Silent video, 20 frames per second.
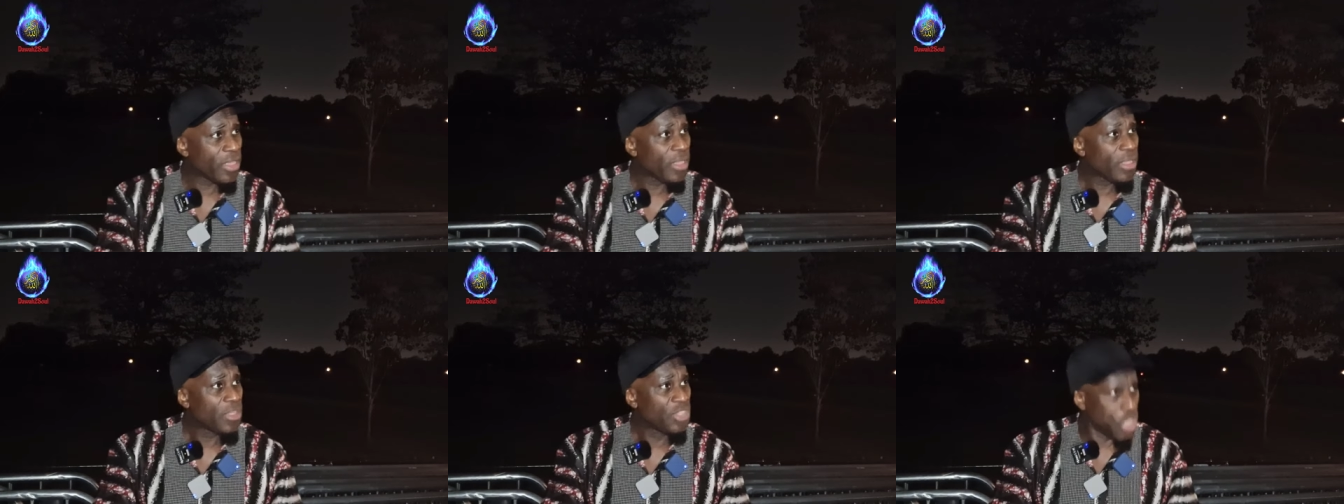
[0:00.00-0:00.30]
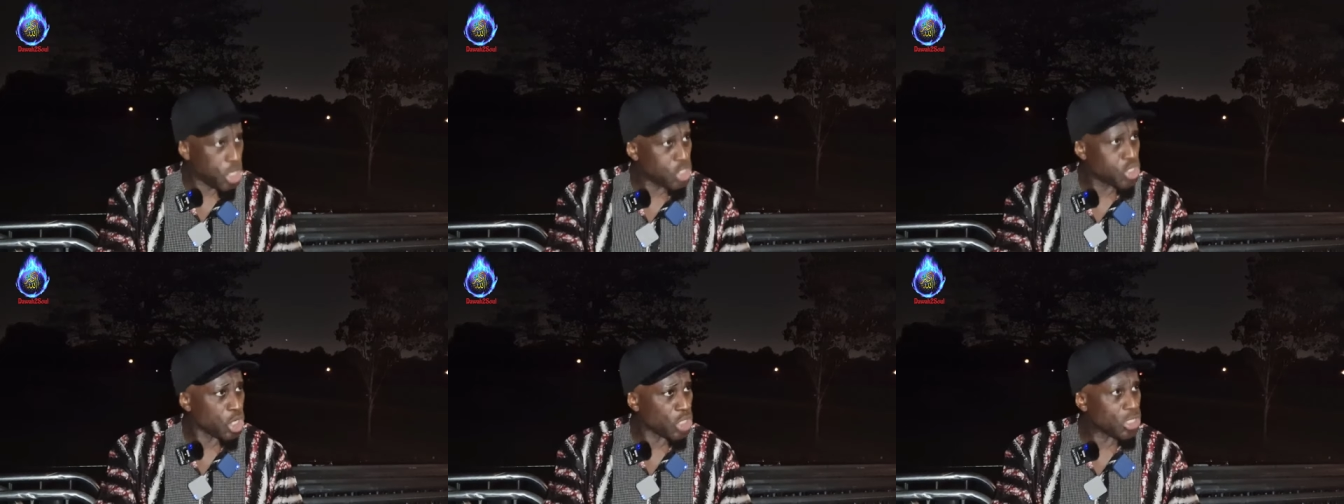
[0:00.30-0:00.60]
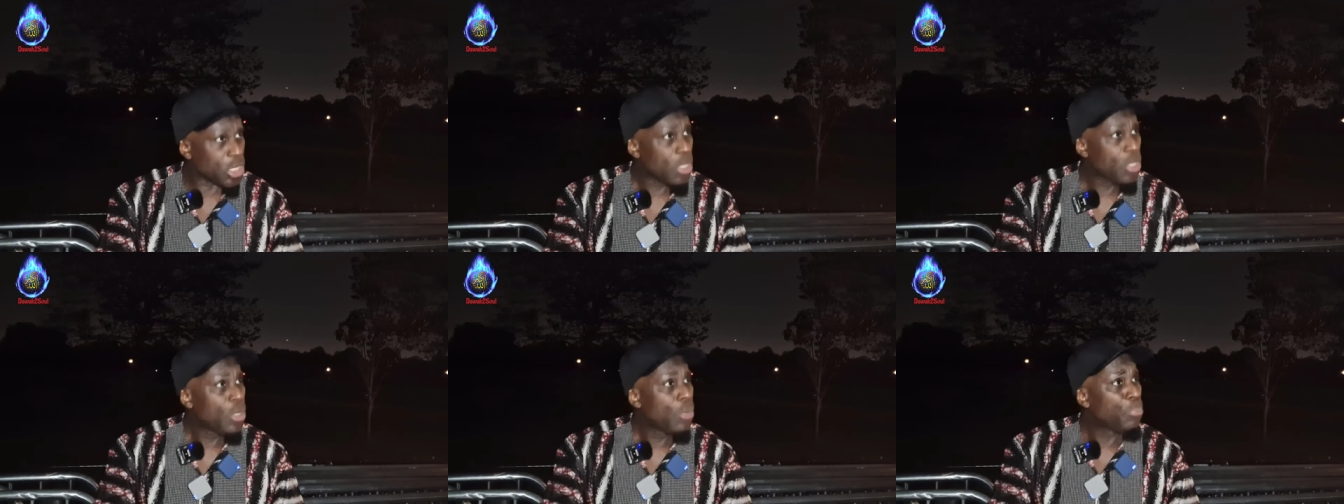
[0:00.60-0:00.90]
Jesus
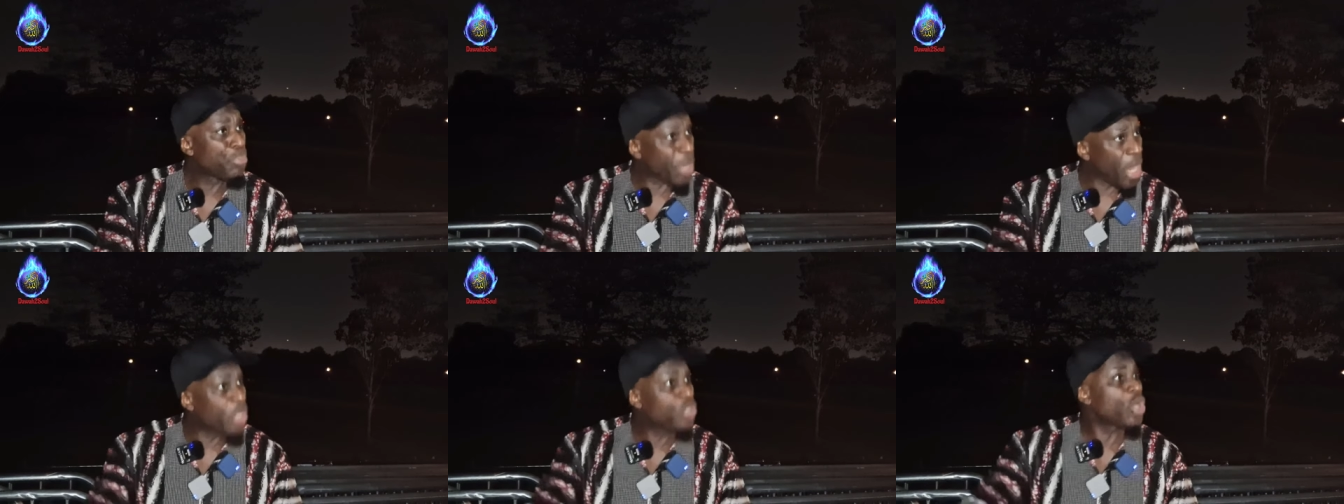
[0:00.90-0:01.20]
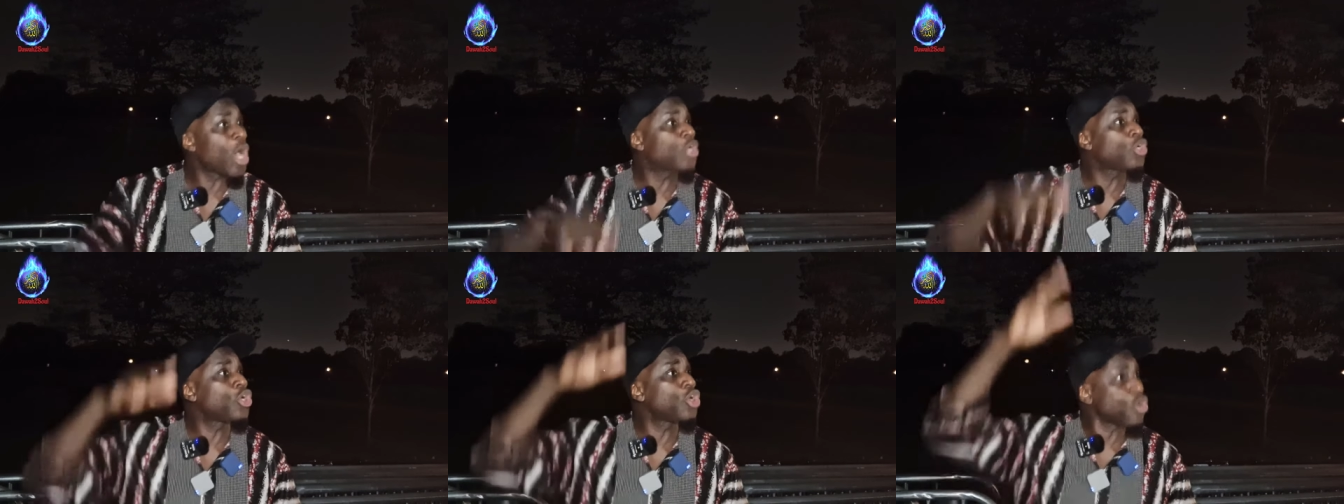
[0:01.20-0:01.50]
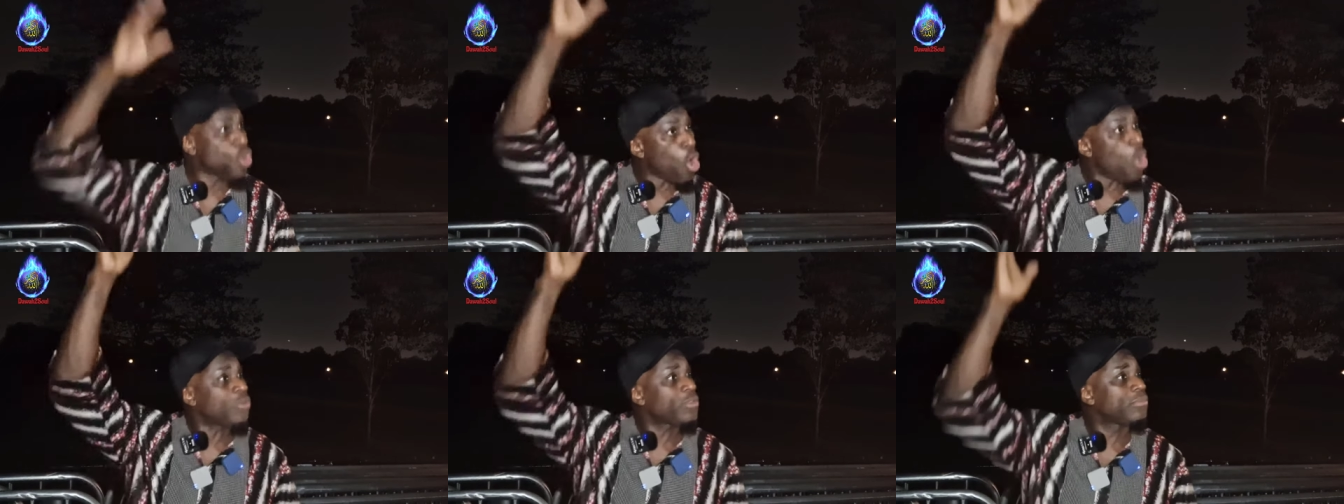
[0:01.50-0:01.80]
praying to another
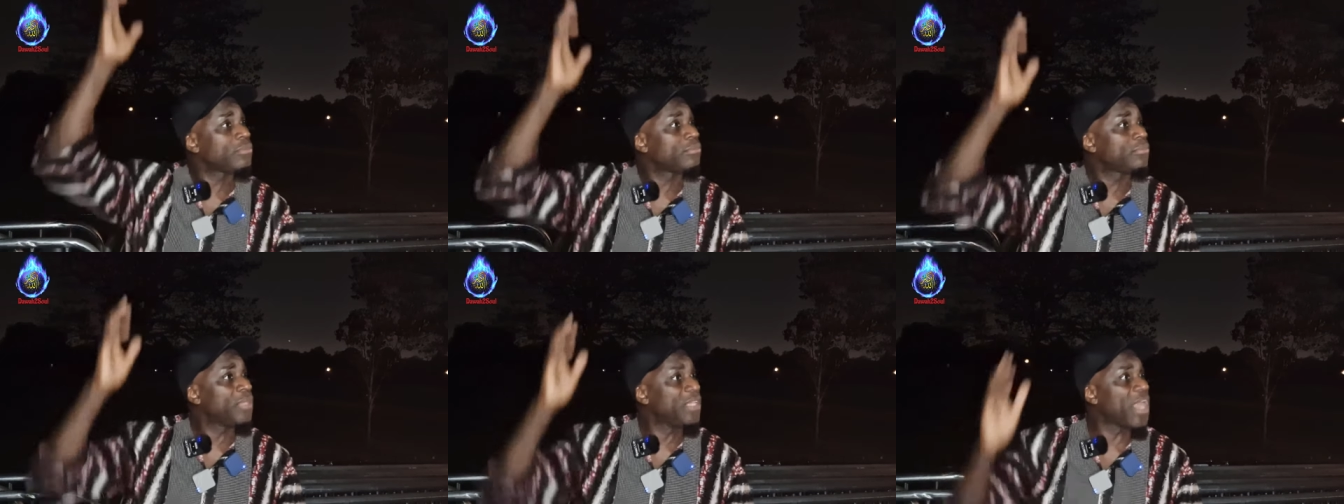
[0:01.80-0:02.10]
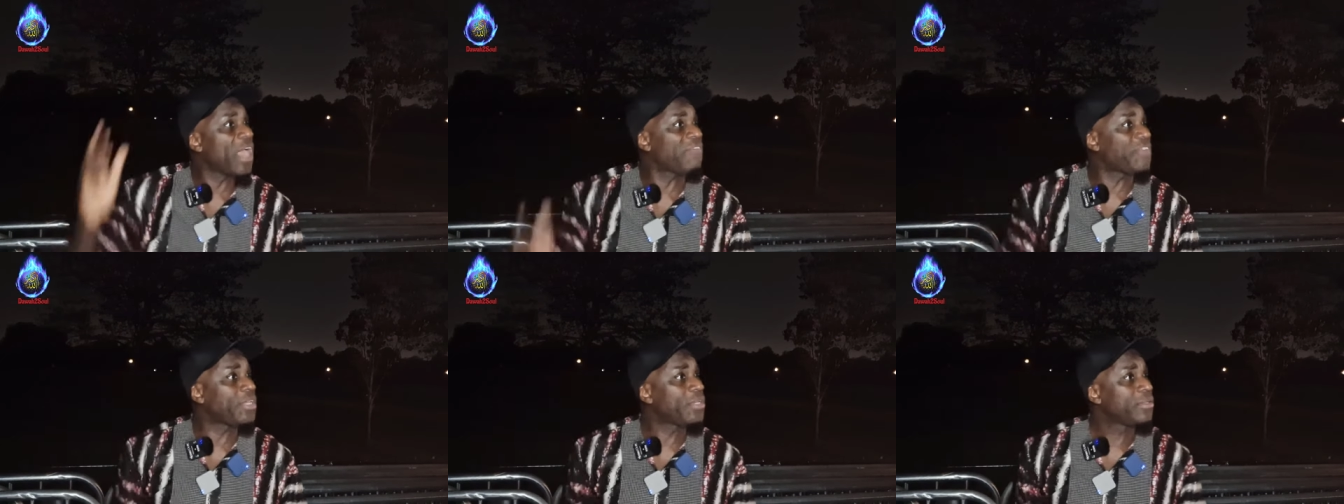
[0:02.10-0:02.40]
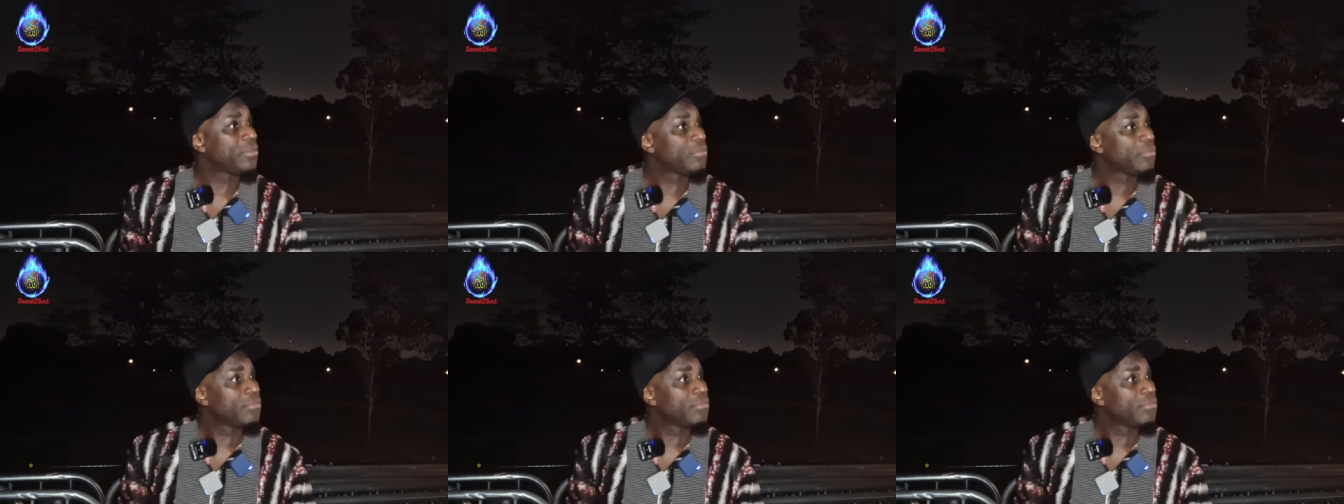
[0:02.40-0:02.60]
God in heaven.